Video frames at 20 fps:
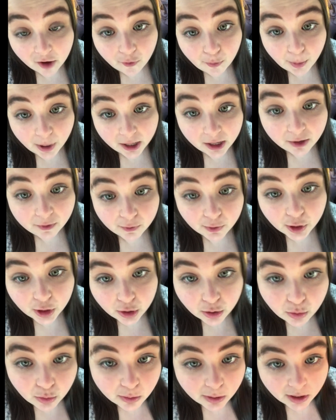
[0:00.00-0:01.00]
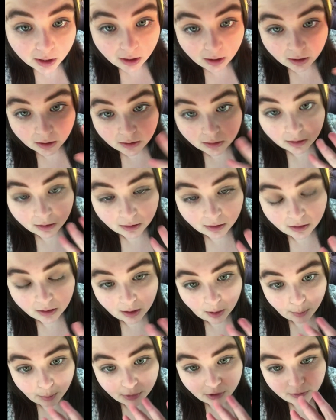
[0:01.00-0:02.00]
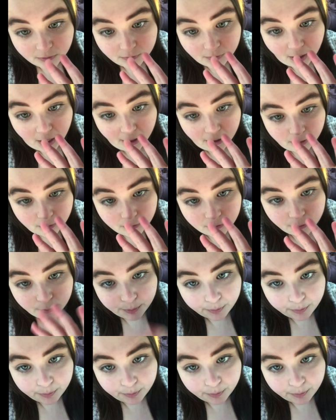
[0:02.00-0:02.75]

of money for you in number five.